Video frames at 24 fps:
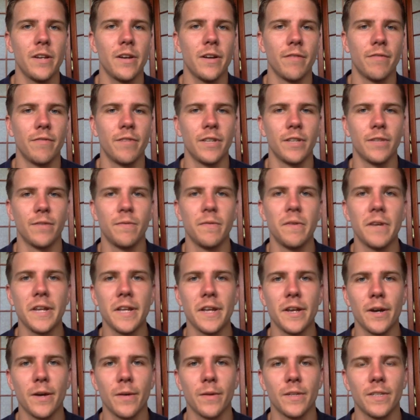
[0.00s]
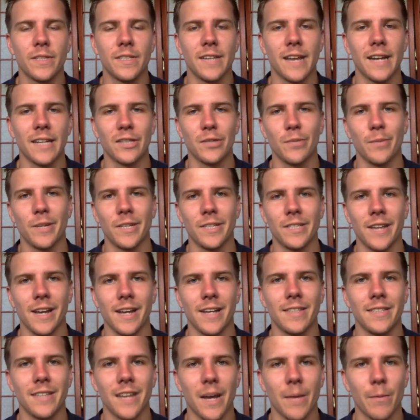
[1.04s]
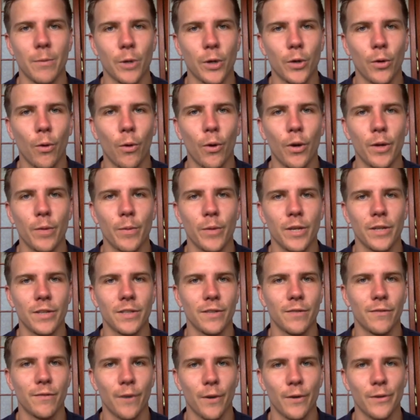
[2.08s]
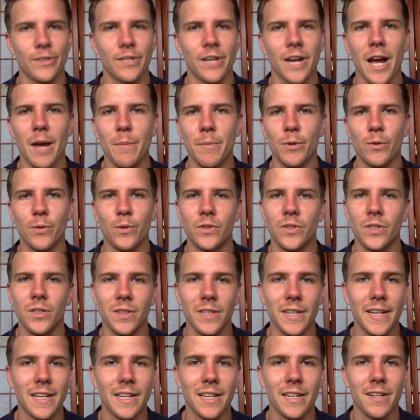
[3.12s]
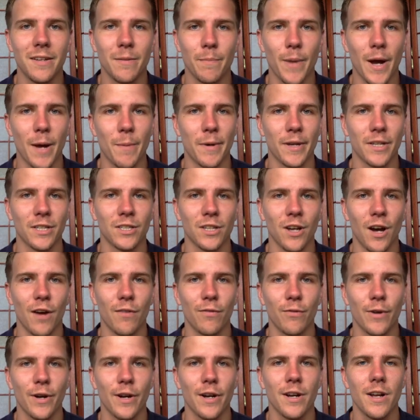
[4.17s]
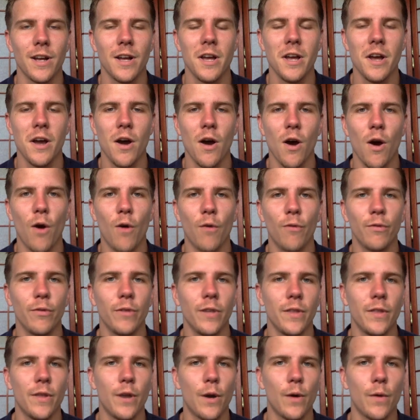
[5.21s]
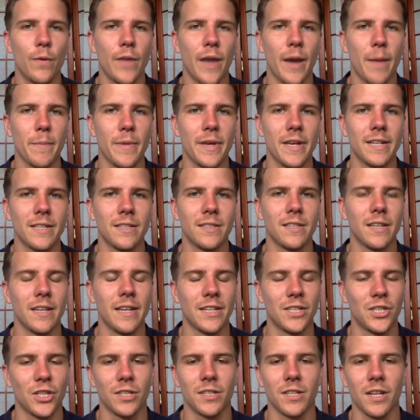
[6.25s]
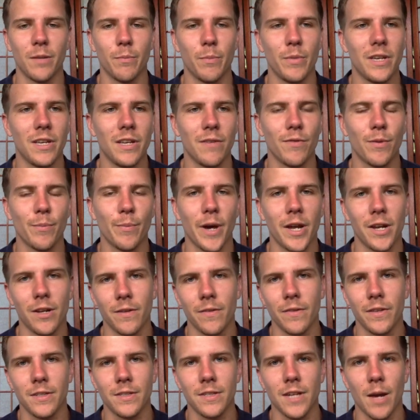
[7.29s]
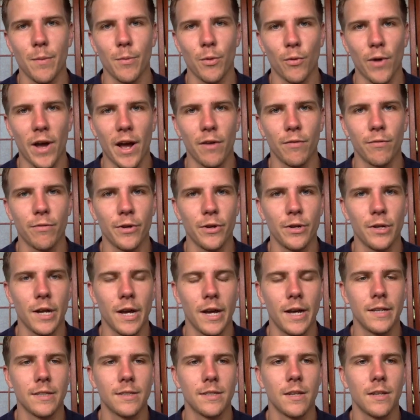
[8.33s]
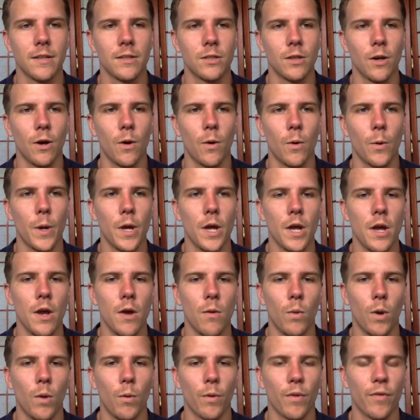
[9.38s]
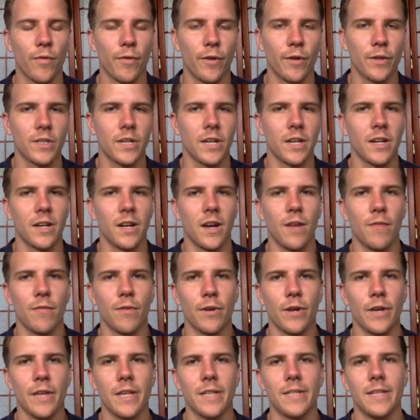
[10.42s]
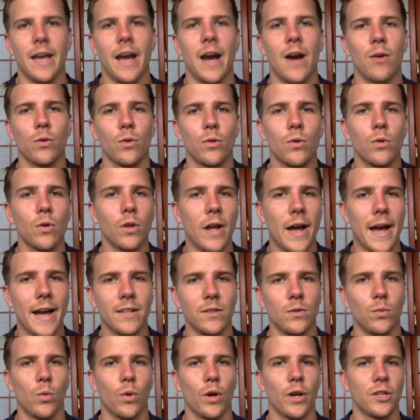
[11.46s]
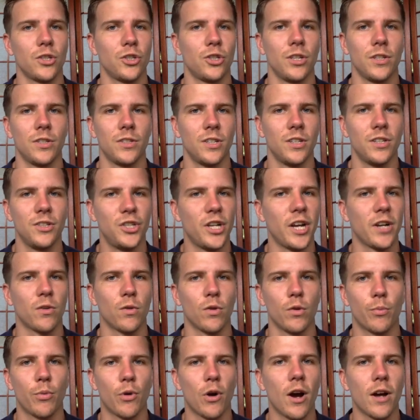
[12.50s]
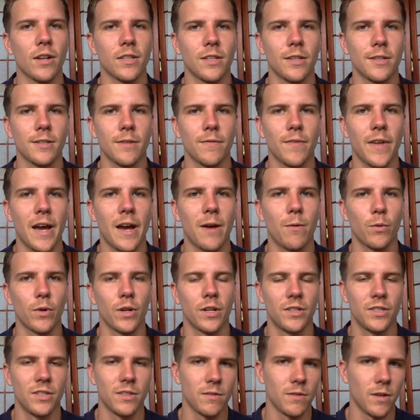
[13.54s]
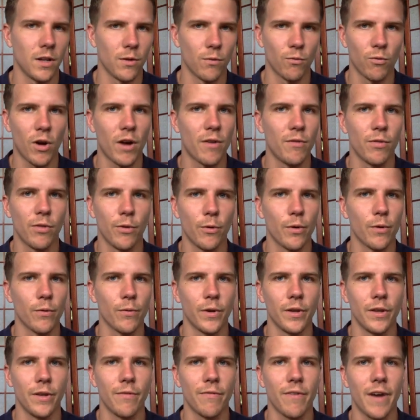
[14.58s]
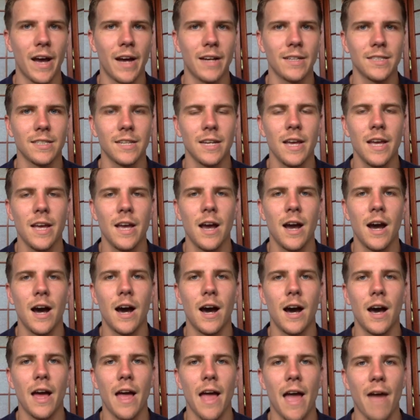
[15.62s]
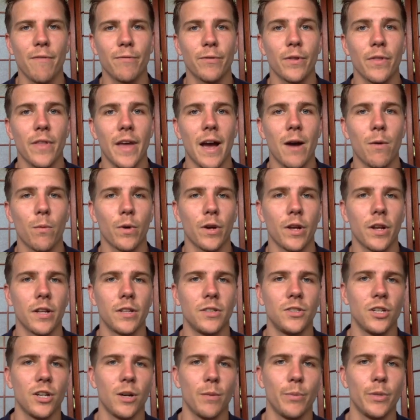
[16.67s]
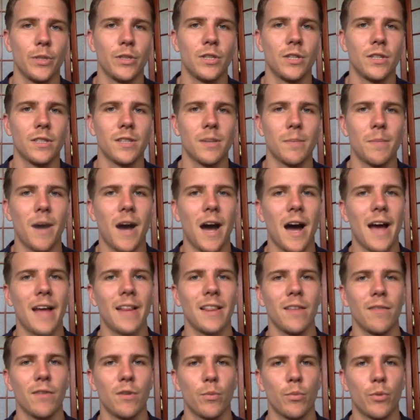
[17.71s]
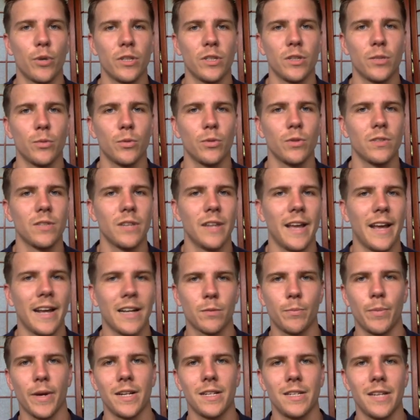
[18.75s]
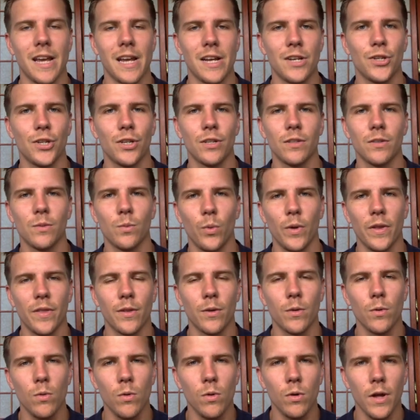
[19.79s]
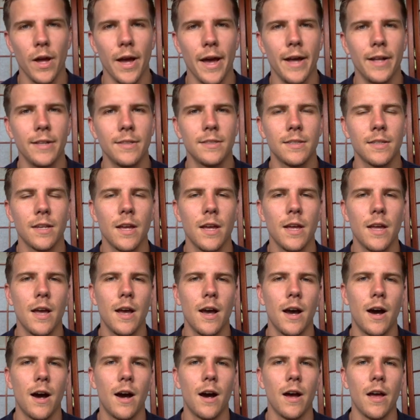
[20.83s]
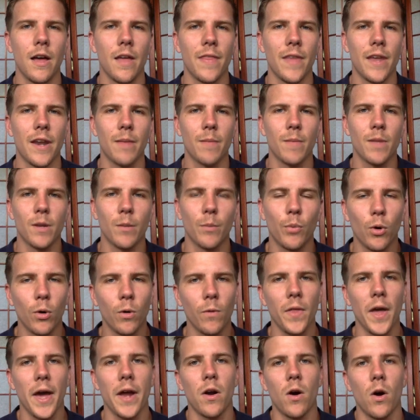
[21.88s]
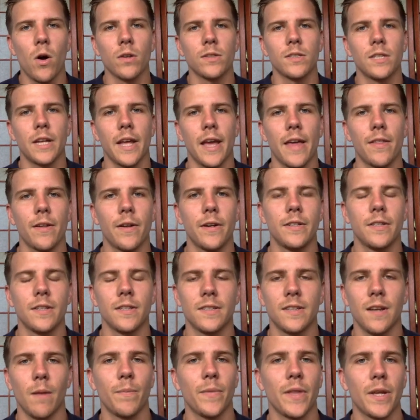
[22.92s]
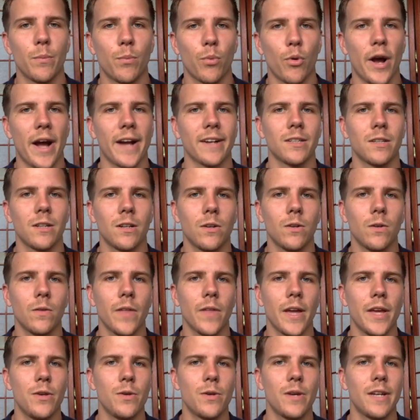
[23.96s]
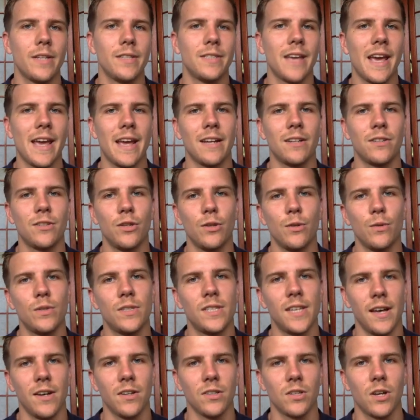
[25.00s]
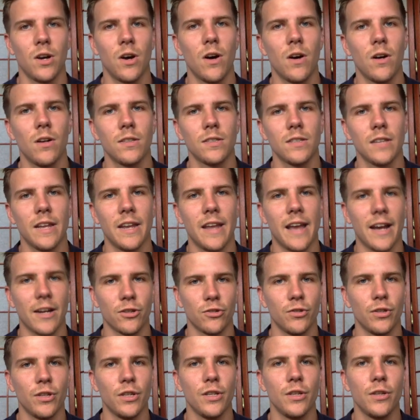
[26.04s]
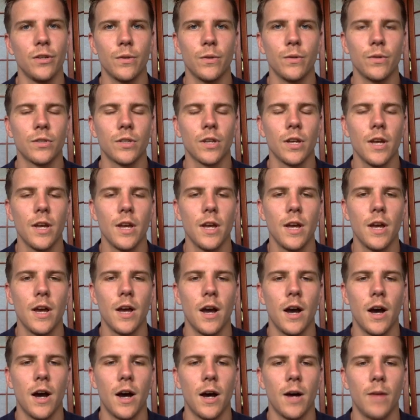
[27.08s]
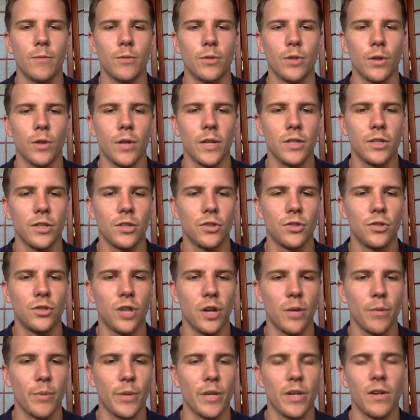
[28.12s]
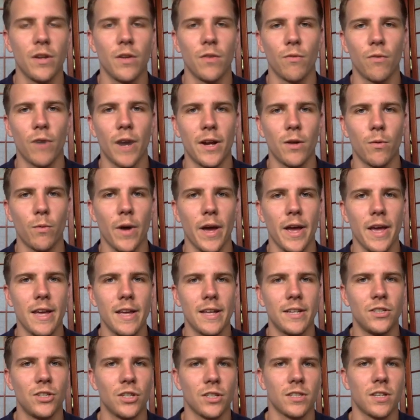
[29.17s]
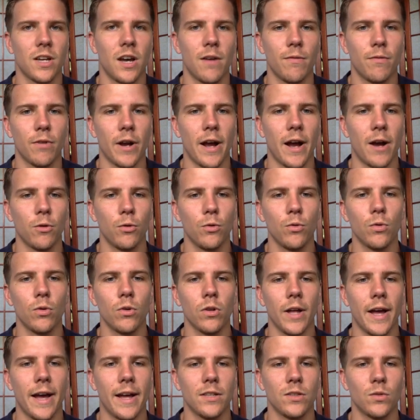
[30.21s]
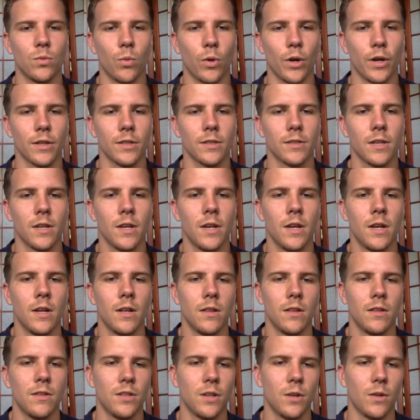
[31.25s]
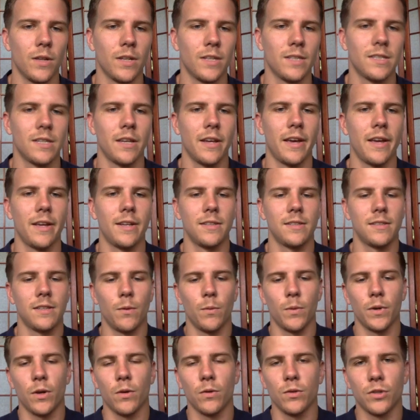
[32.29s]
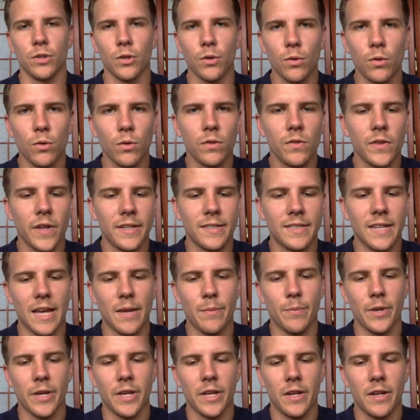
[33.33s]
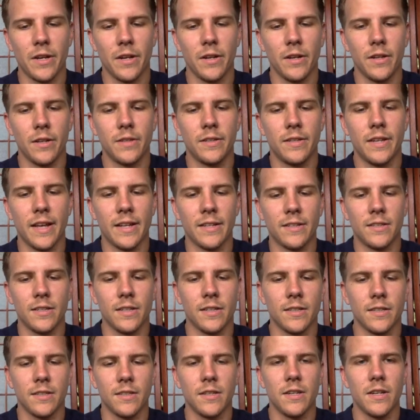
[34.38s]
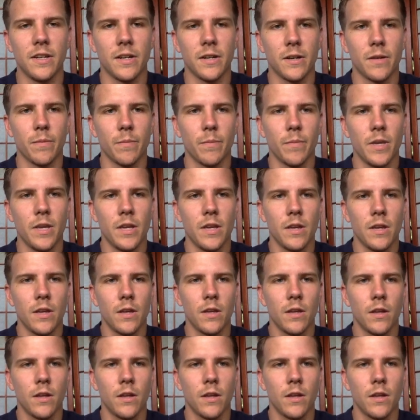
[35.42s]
of this video. This is actually my second time recording because the first time it was deleted by my software. Hopefully, though, that means it's just going to be even better this time around for you guys. So what we're first going to cover is how Google Ads works, just a general process of that. We're just going to run through it really fast. After that, we're going to jump into some high-level principles and expectations with Google Ads. And then I'm going to pull that all together into something practical that you can take to sales calls and actually use. So let's jump in right away and just cover how Google Ads works. So let's say someone goes to Google, they type in dentist near me,